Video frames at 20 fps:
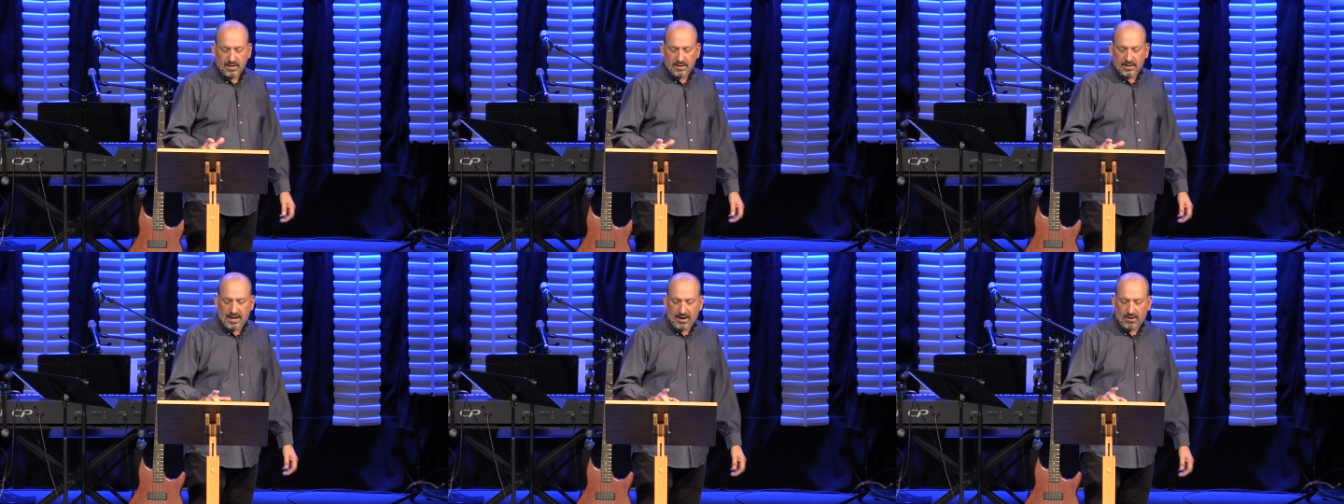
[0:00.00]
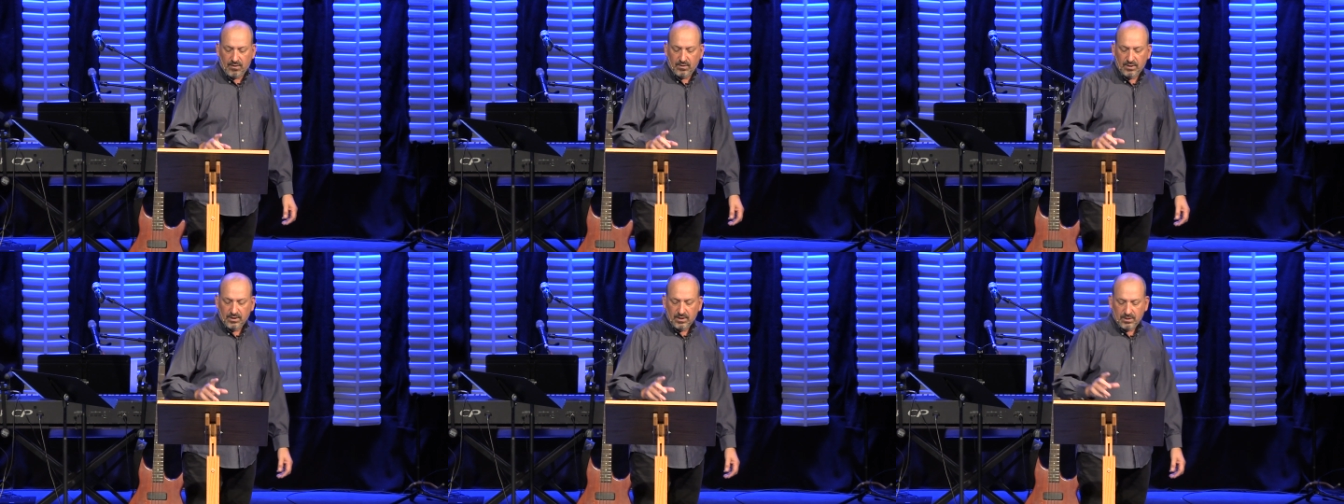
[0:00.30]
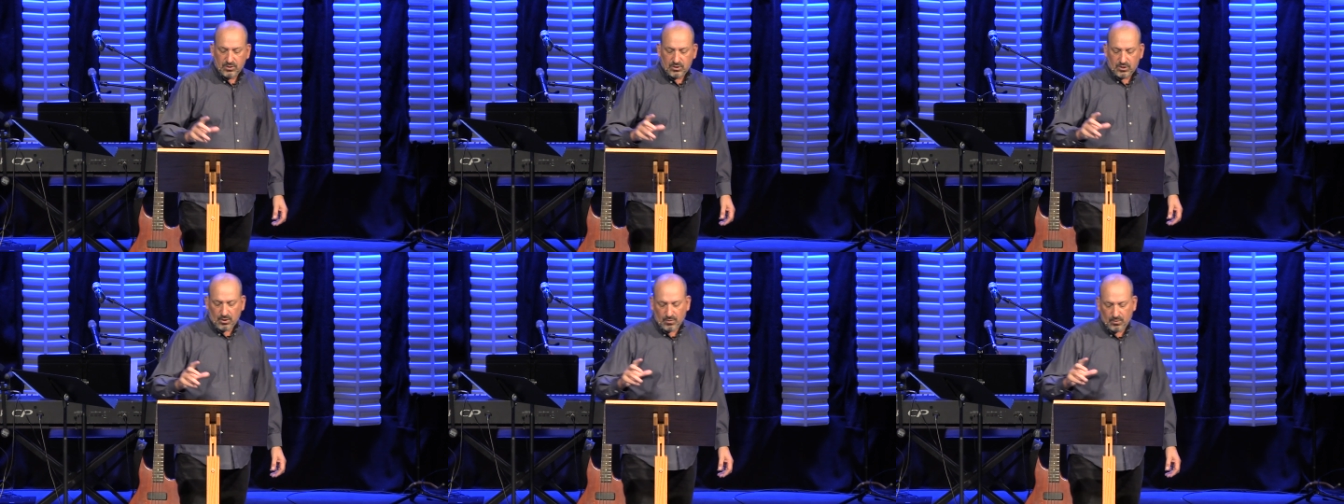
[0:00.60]
Now,
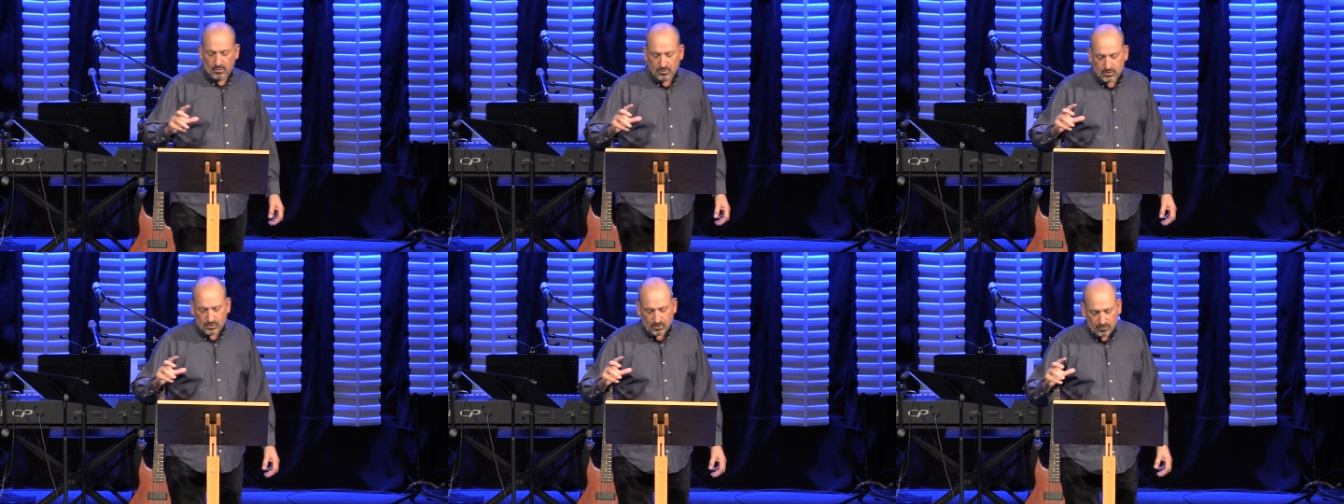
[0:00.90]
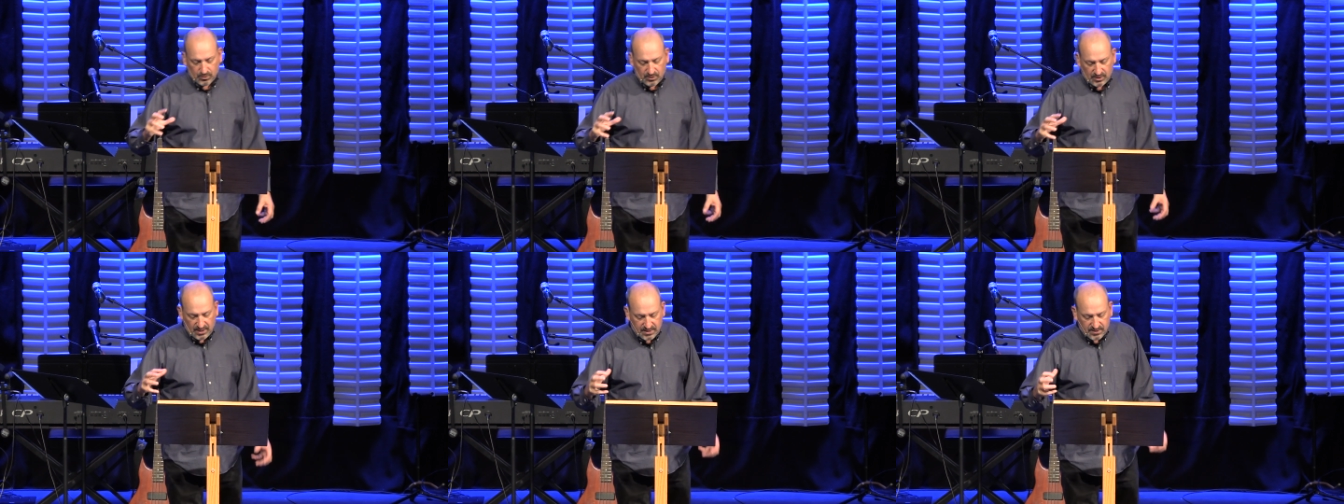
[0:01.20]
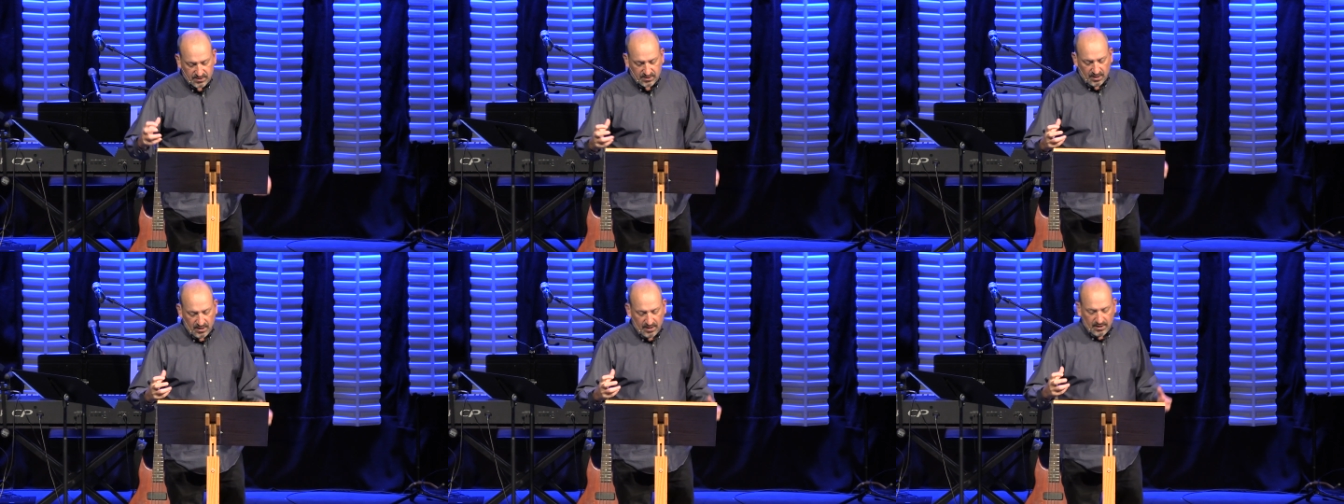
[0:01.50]
so, so
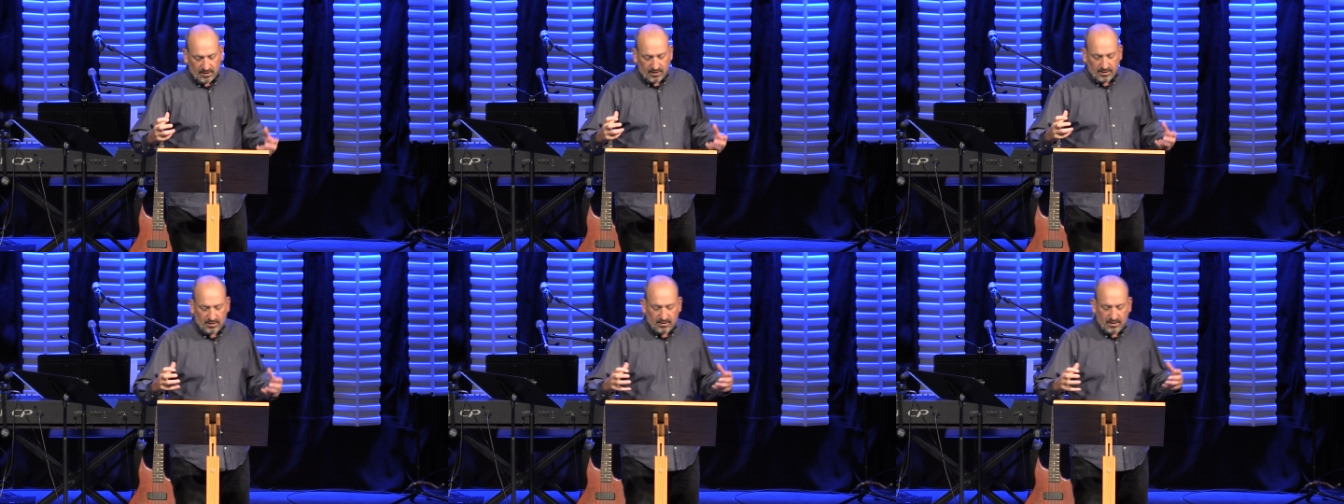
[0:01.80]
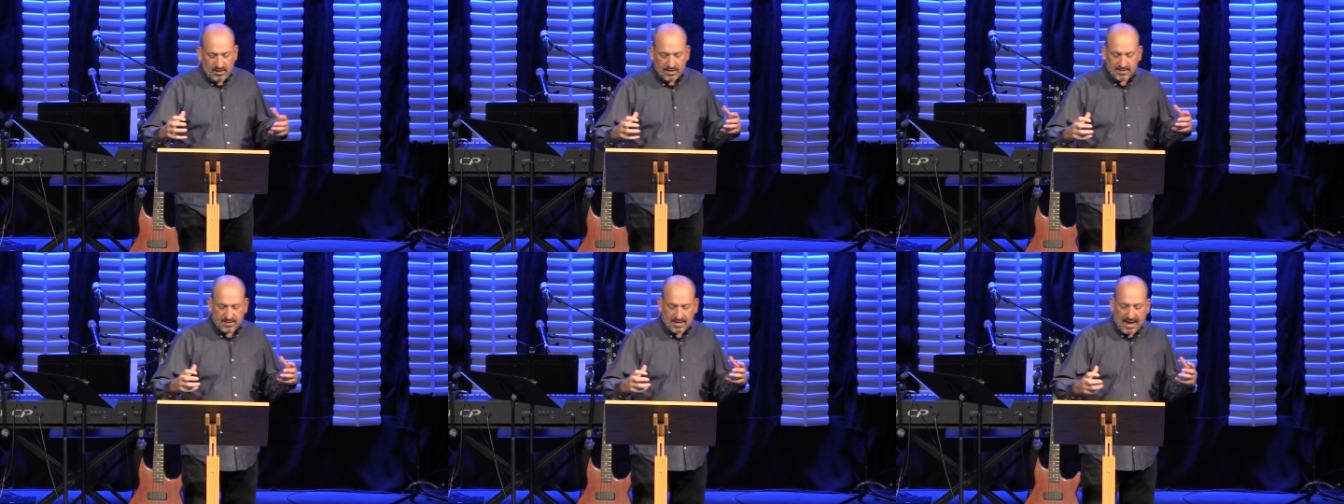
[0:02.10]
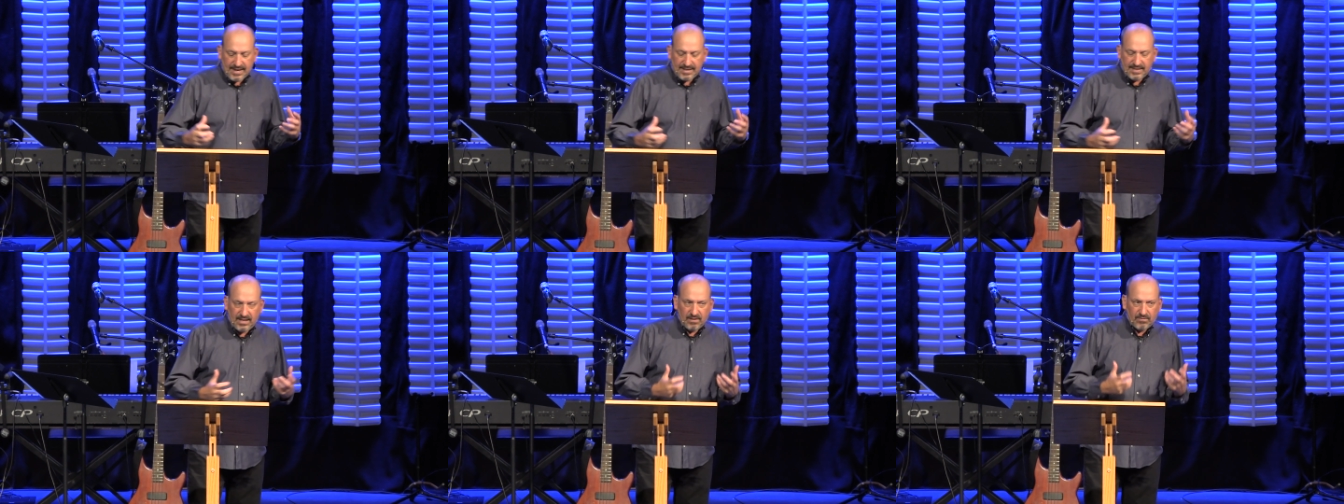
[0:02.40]
this, this
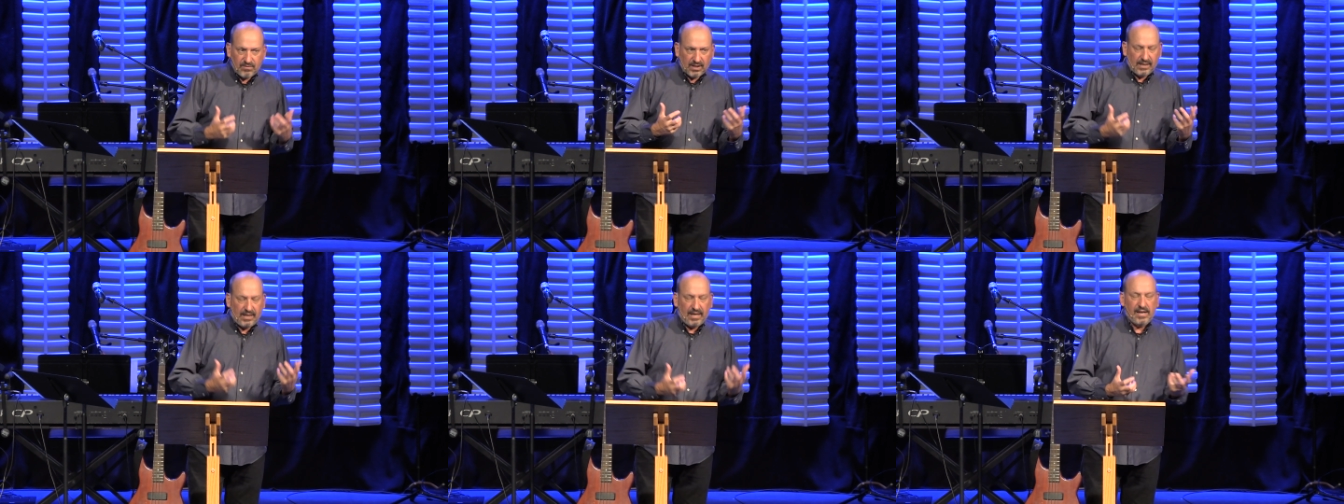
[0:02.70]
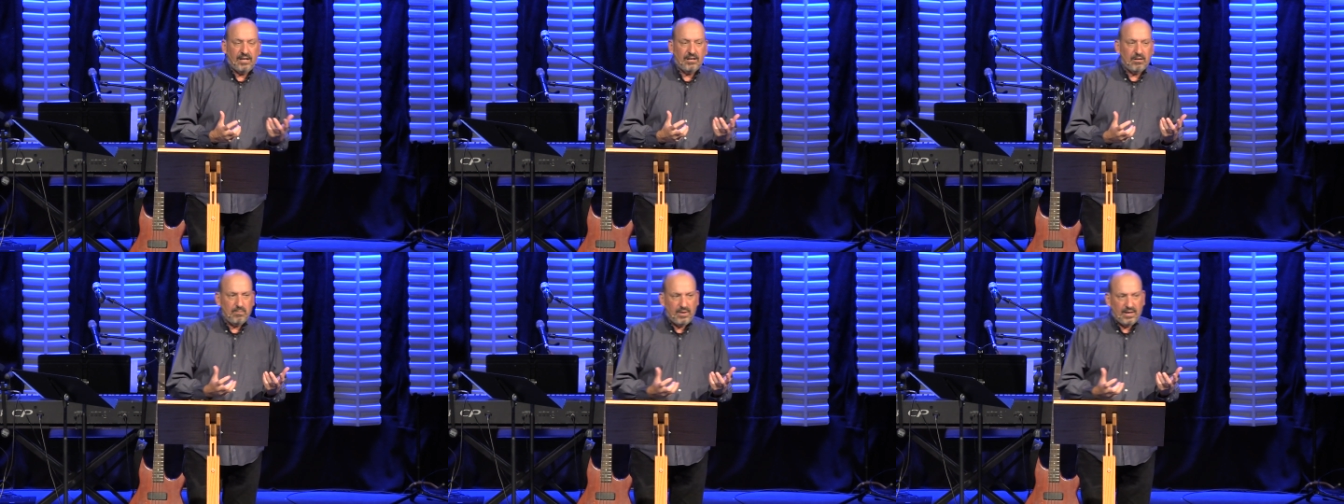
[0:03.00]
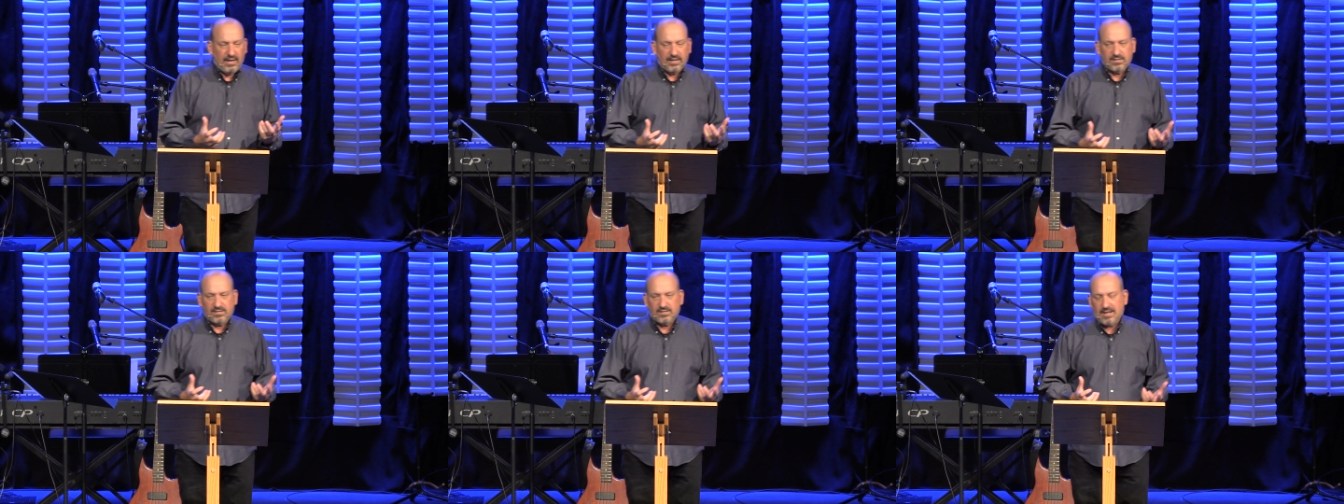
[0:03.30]
idea of the kingdom
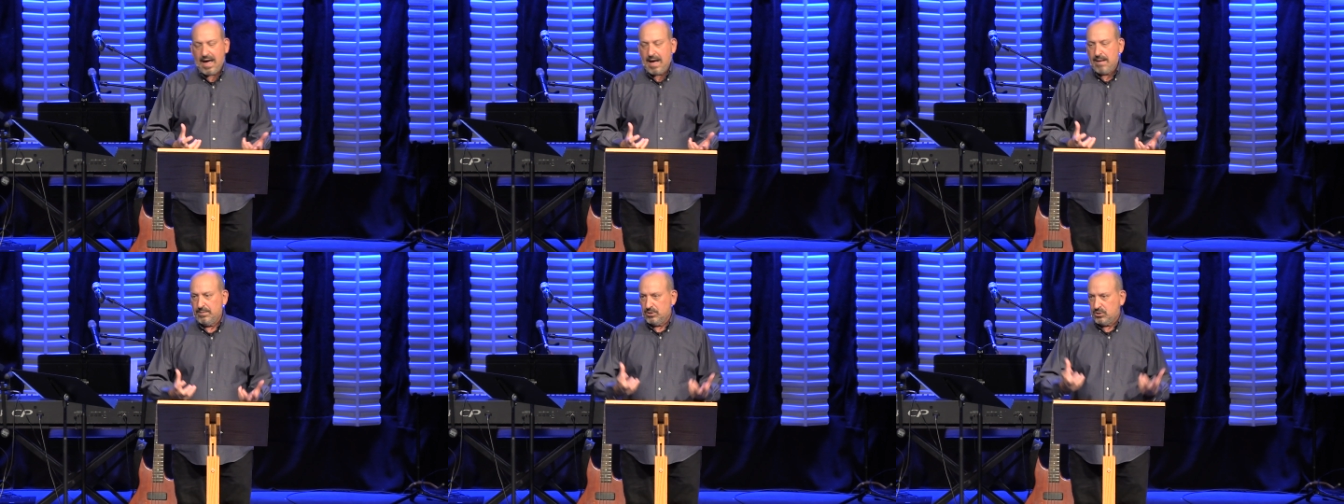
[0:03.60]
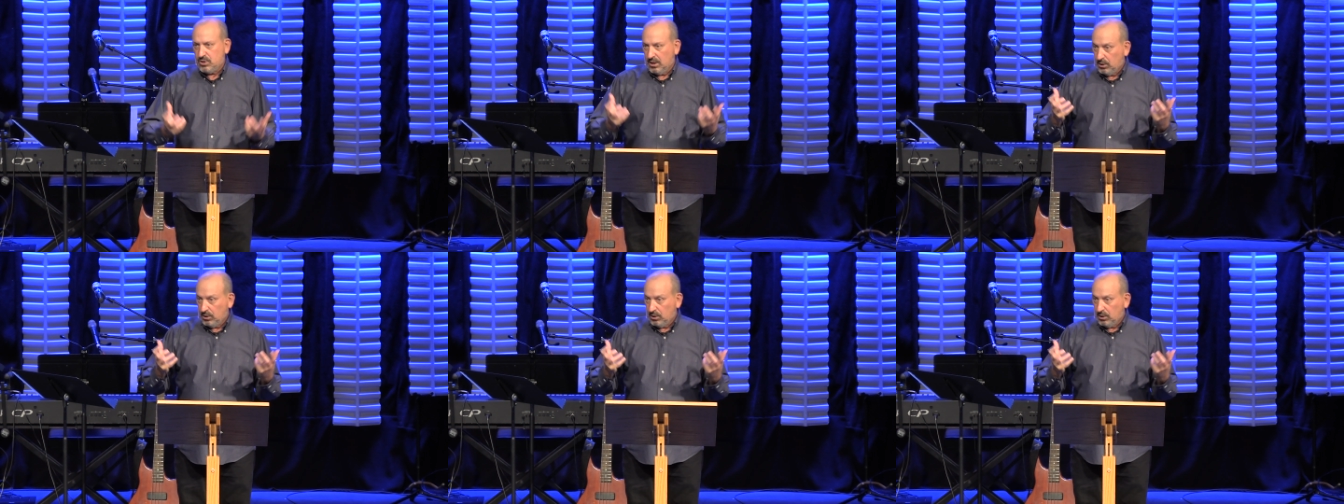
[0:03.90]
being established